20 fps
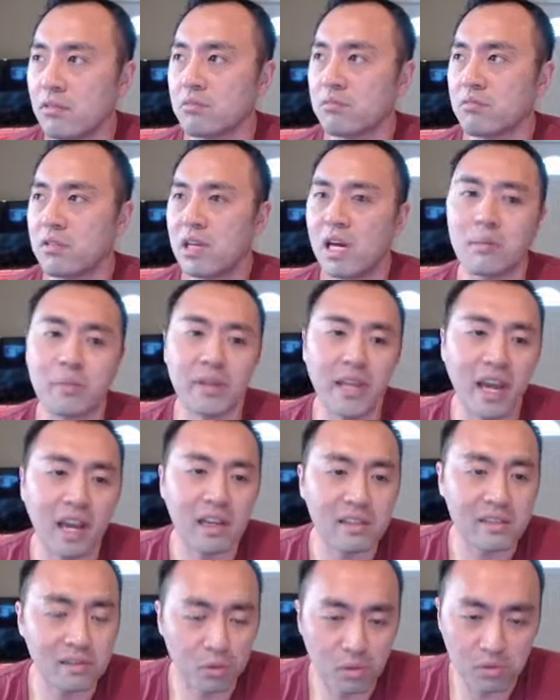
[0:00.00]

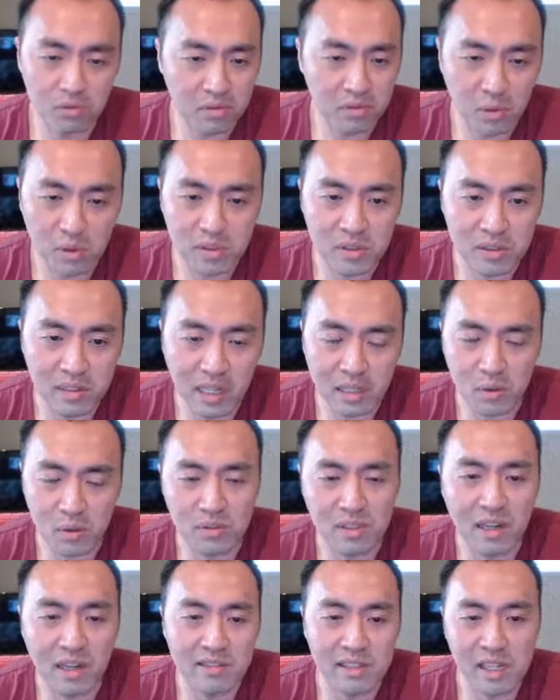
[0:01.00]
Comcast. We'll take those
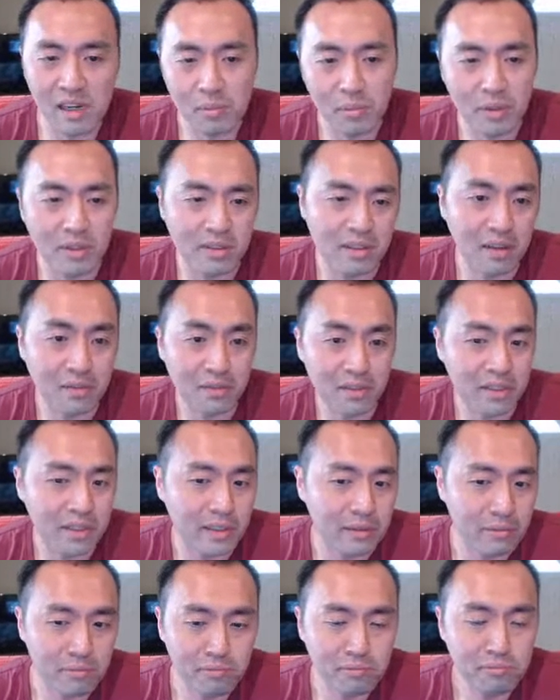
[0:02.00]
guys out because obviously